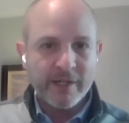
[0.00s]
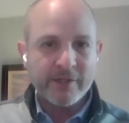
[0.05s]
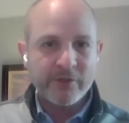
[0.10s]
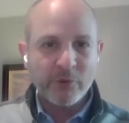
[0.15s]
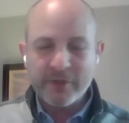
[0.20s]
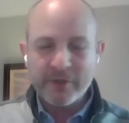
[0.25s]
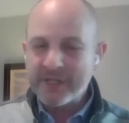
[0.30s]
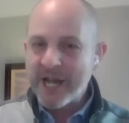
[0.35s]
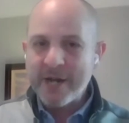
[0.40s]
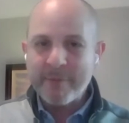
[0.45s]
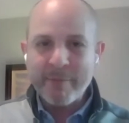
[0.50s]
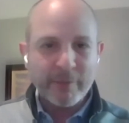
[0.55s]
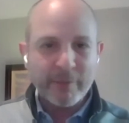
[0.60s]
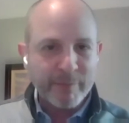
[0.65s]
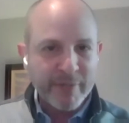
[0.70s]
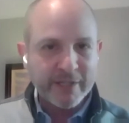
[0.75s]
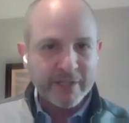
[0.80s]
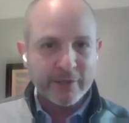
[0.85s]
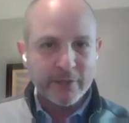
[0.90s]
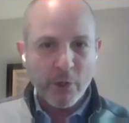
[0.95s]
So it's not about
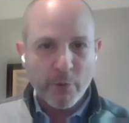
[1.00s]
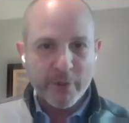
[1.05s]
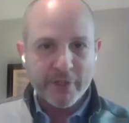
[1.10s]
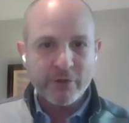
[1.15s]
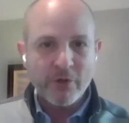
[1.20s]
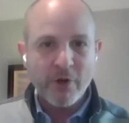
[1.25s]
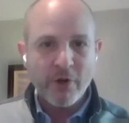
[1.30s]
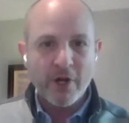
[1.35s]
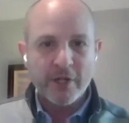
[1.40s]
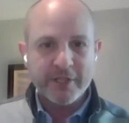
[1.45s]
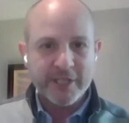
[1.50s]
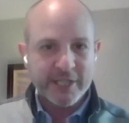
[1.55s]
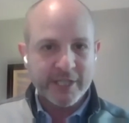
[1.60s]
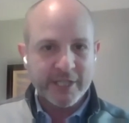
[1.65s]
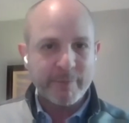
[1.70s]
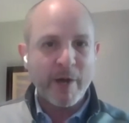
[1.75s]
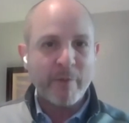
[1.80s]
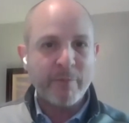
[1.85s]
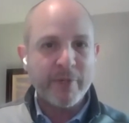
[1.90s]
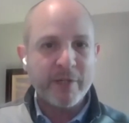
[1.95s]
being the lowest cost, it's
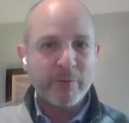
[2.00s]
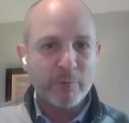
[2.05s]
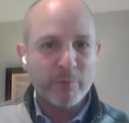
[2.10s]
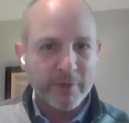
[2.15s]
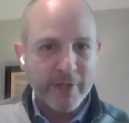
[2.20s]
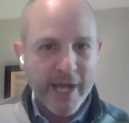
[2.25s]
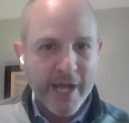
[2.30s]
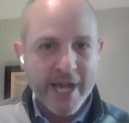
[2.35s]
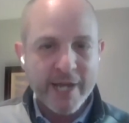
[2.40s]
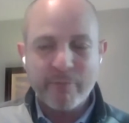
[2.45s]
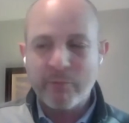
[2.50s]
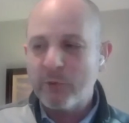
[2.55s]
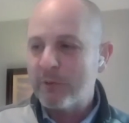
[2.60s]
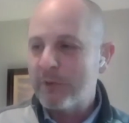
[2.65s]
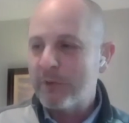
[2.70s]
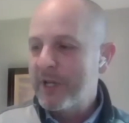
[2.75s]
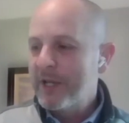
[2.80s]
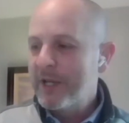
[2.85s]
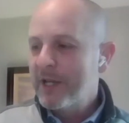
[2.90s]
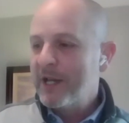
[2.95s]
about being reliable.